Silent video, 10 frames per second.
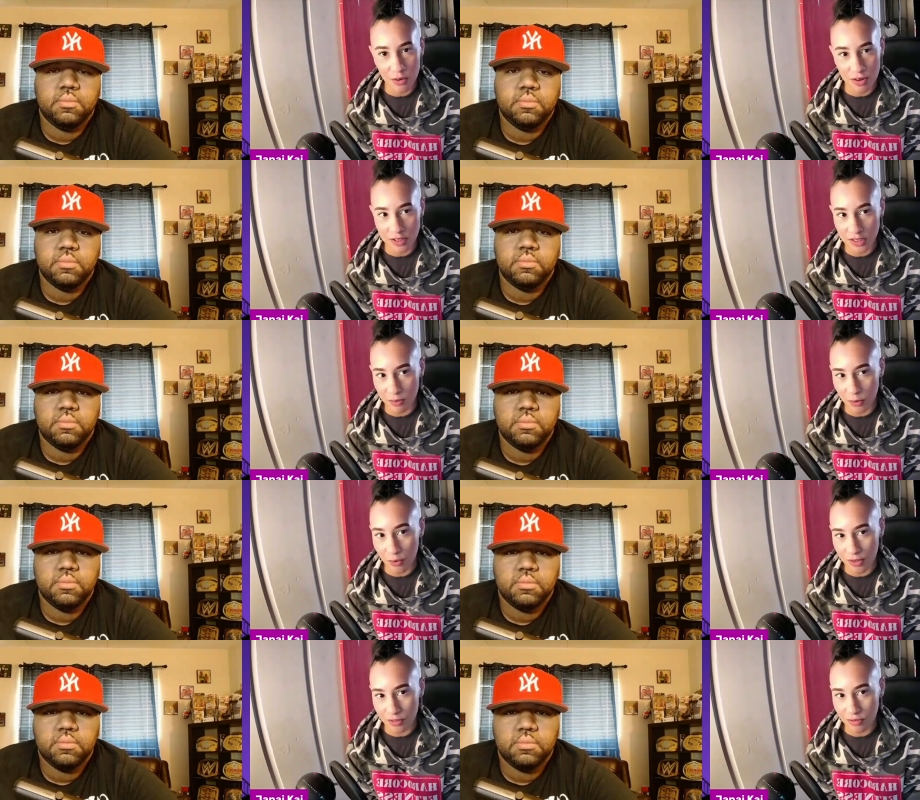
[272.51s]
Speaker 1: or else I'm
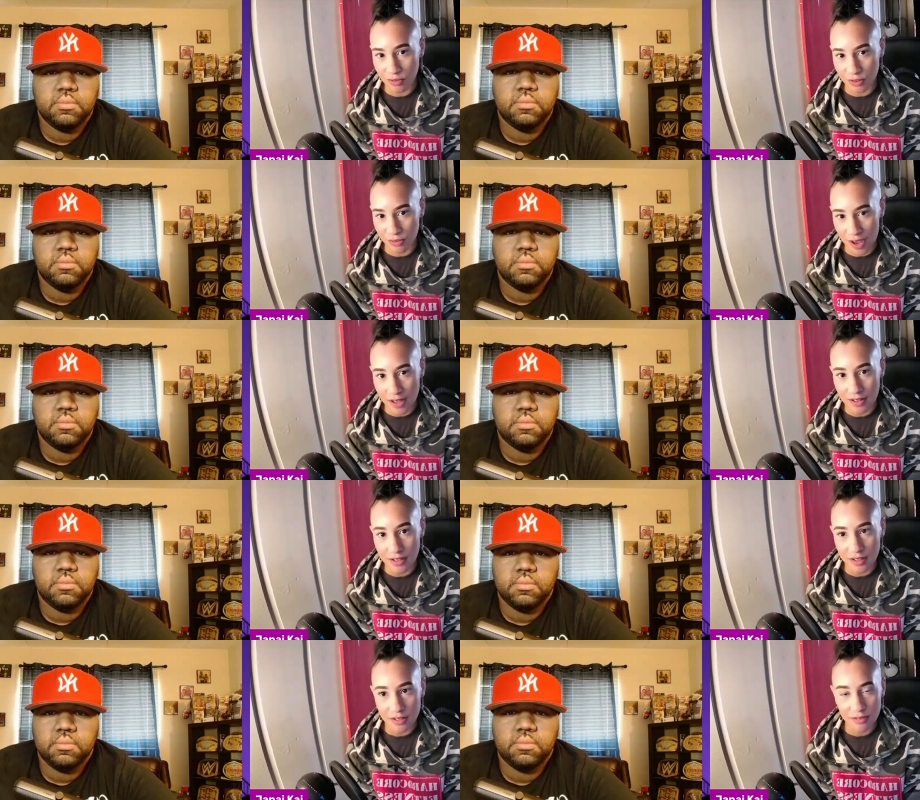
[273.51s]
going to regret
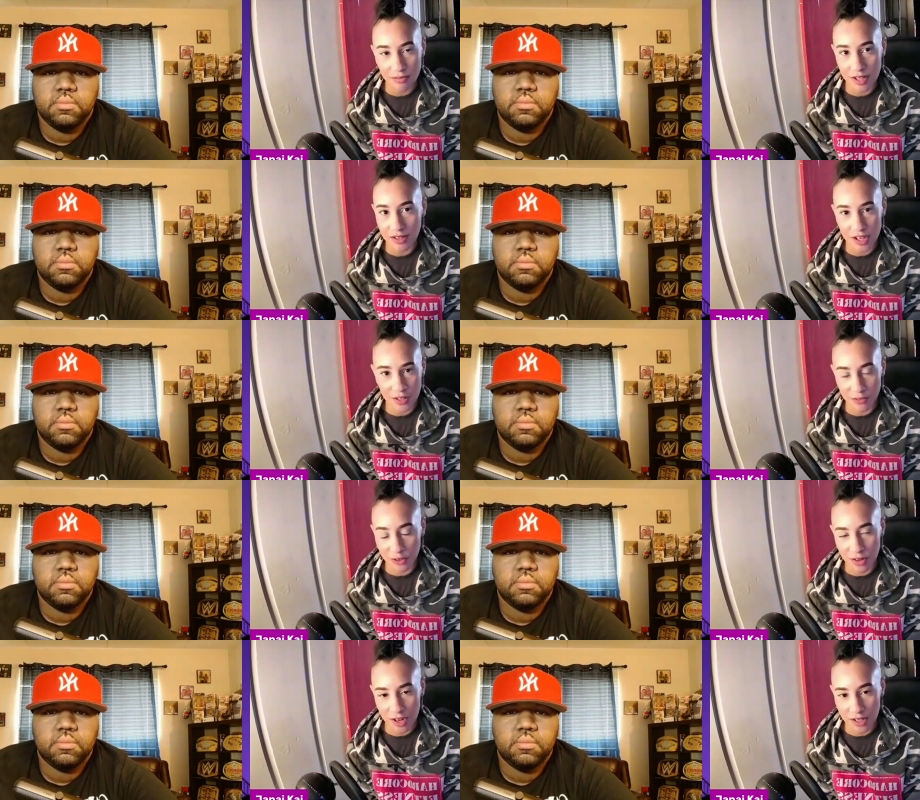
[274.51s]
like not even
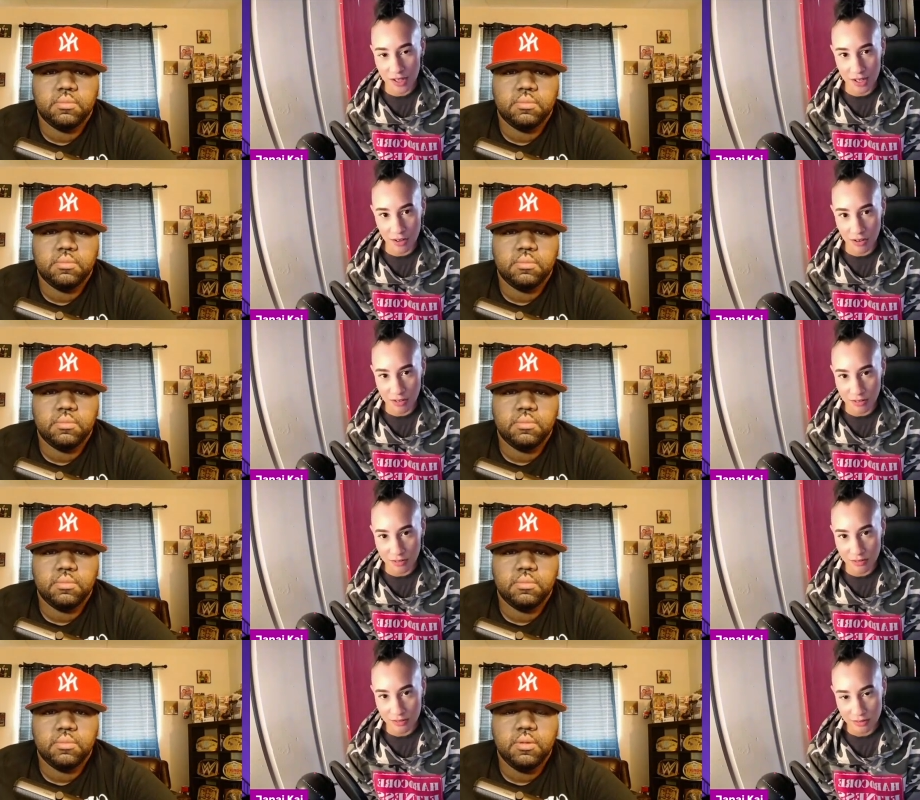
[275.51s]
trying it at all.
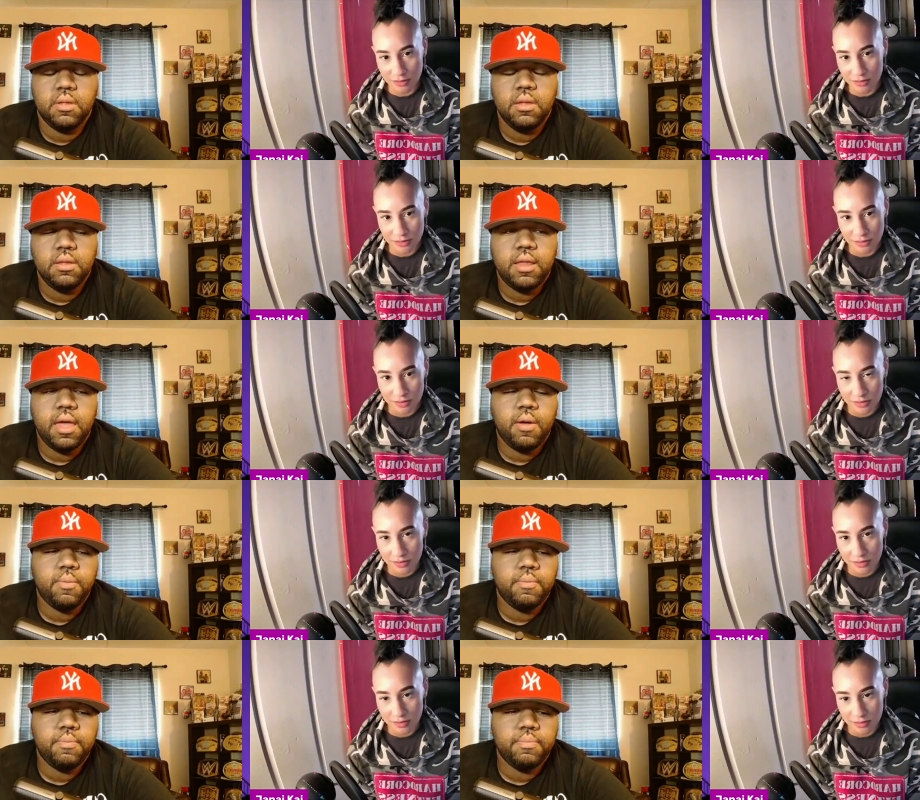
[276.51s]

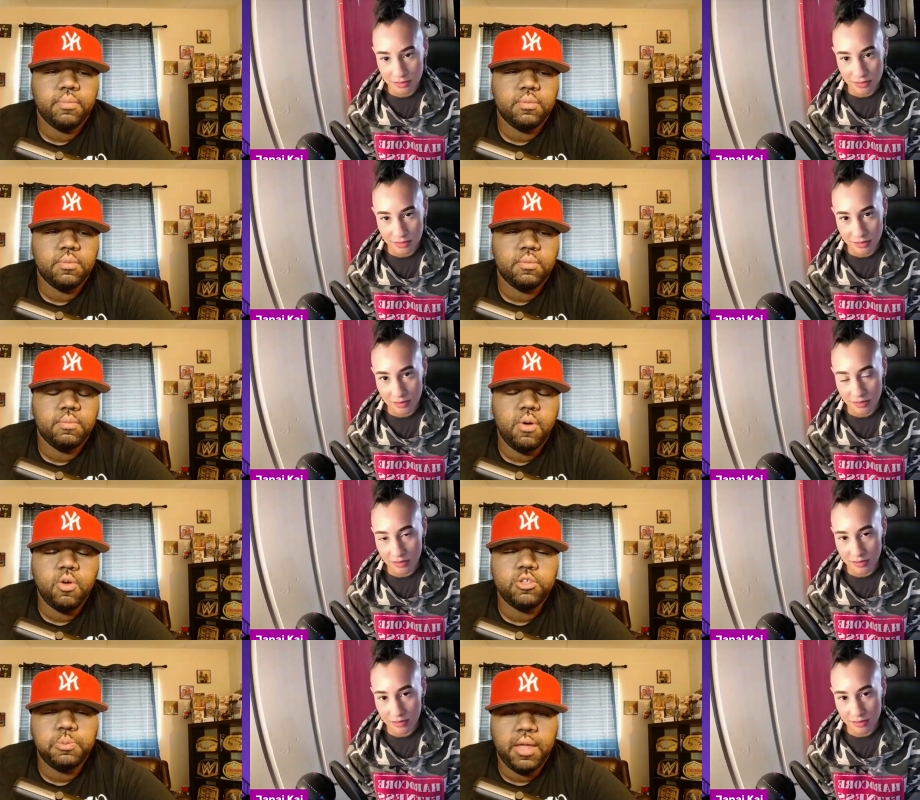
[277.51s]
Speaker 2: Now,
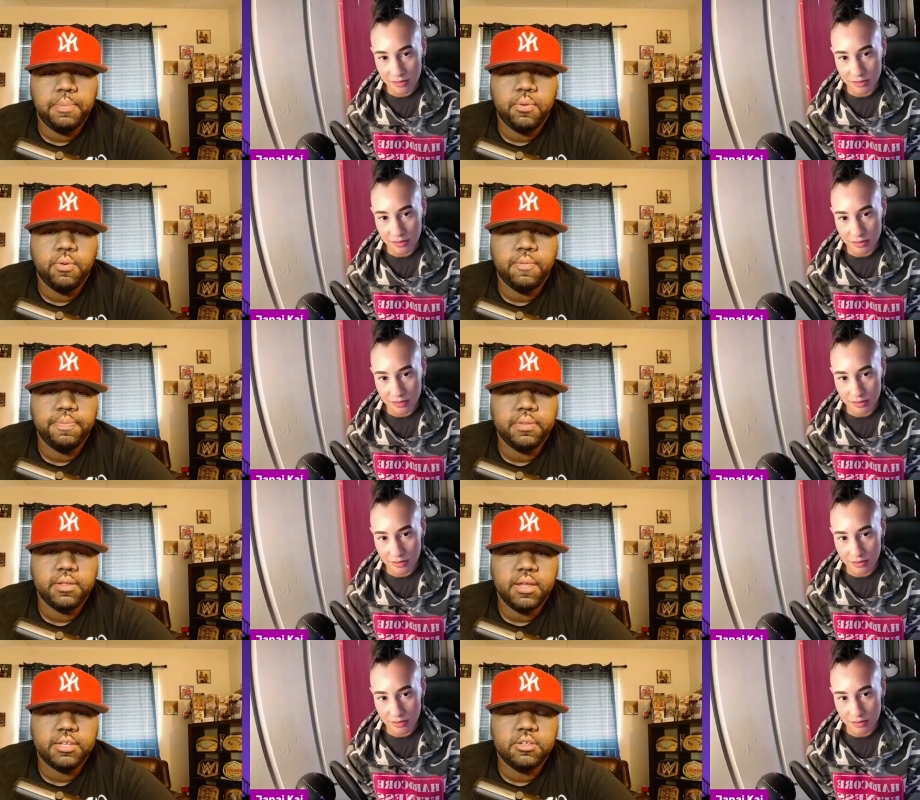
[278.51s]
most people,
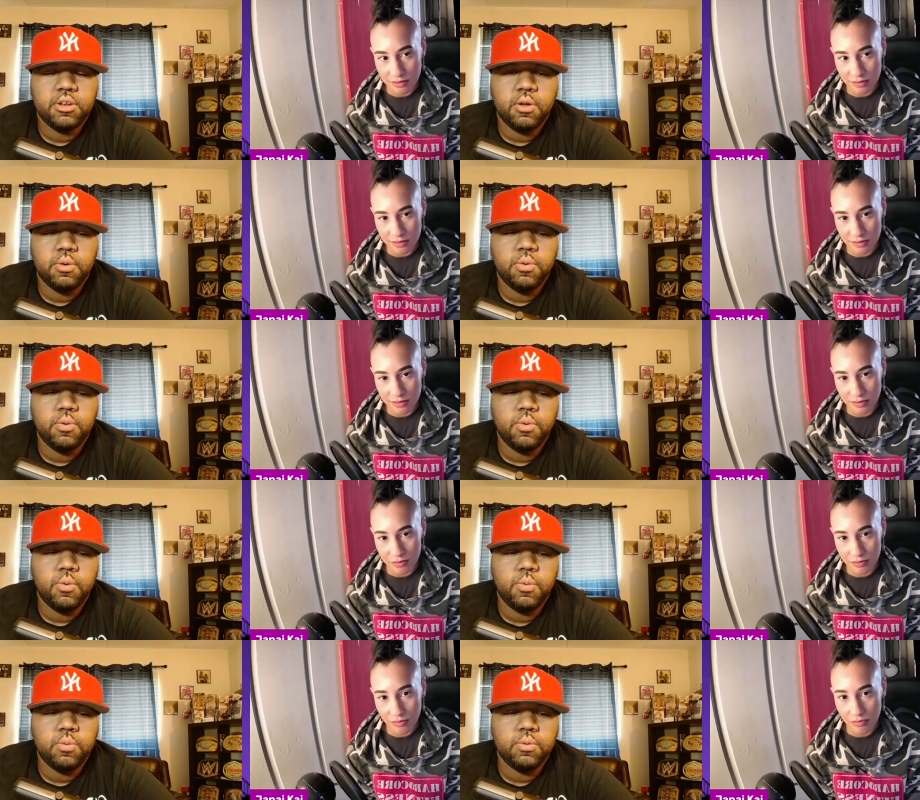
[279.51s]
as you know,
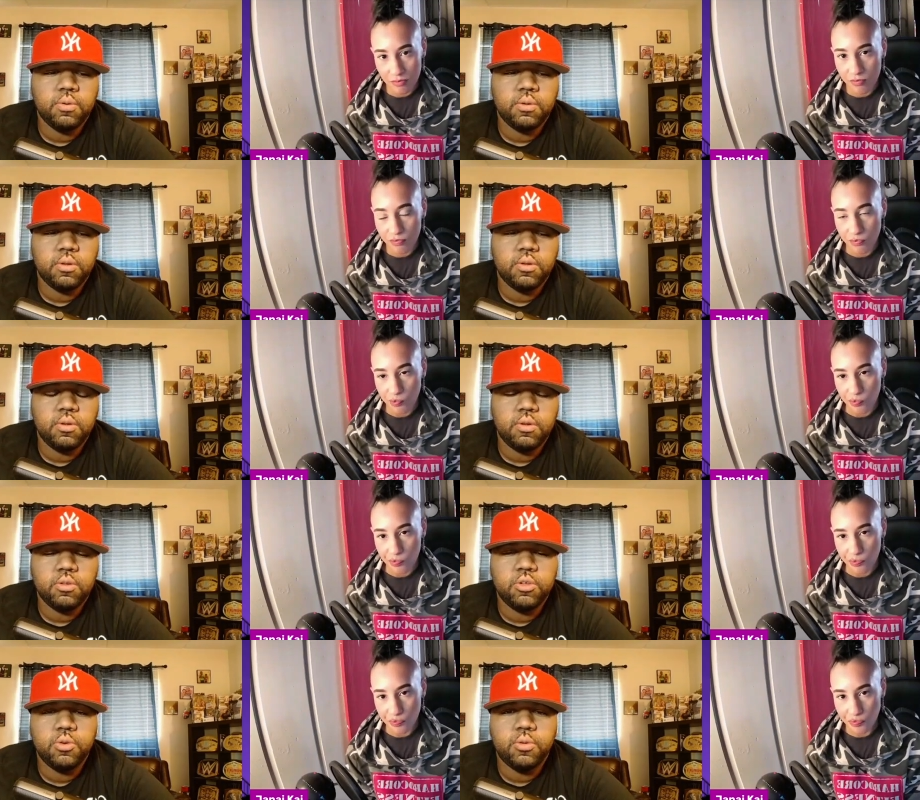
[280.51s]
who
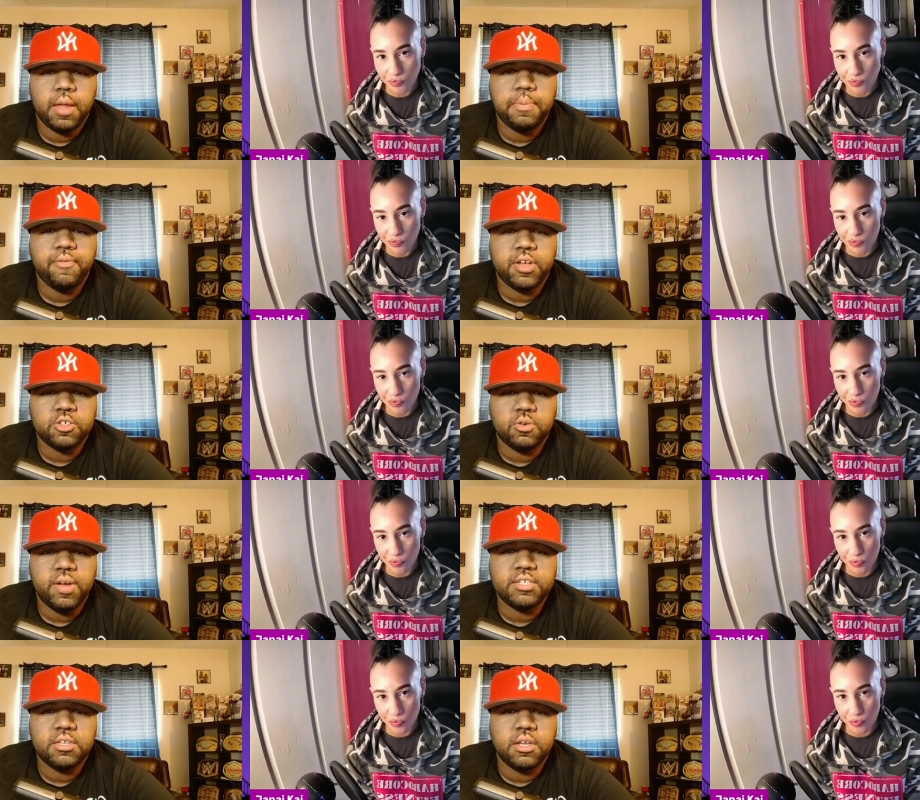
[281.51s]
do like
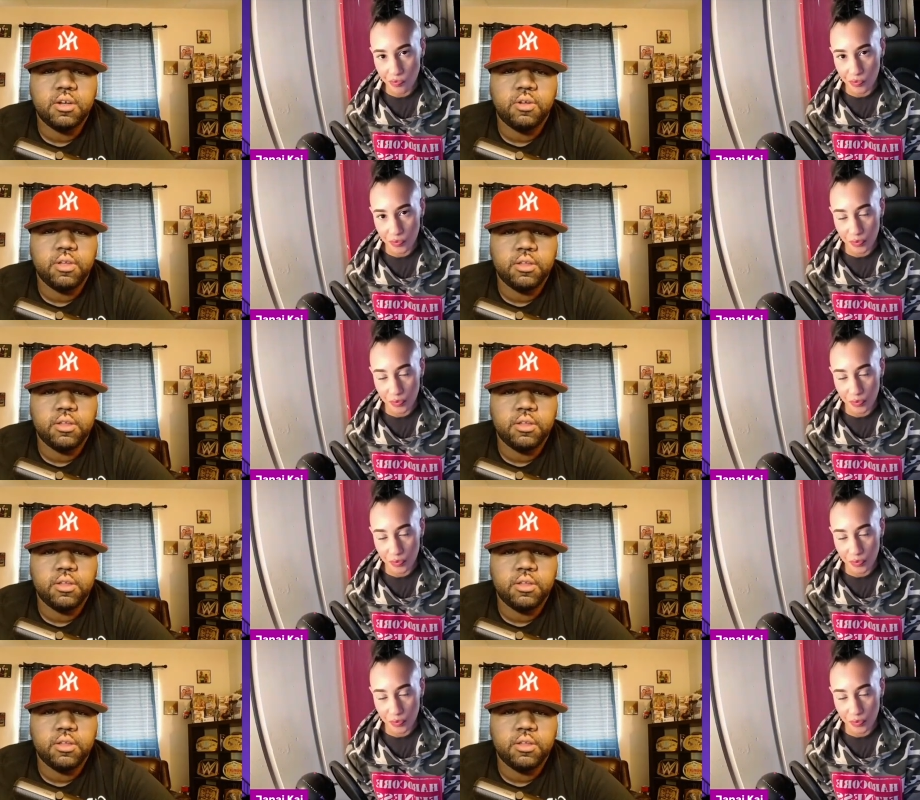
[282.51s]
professional wrestling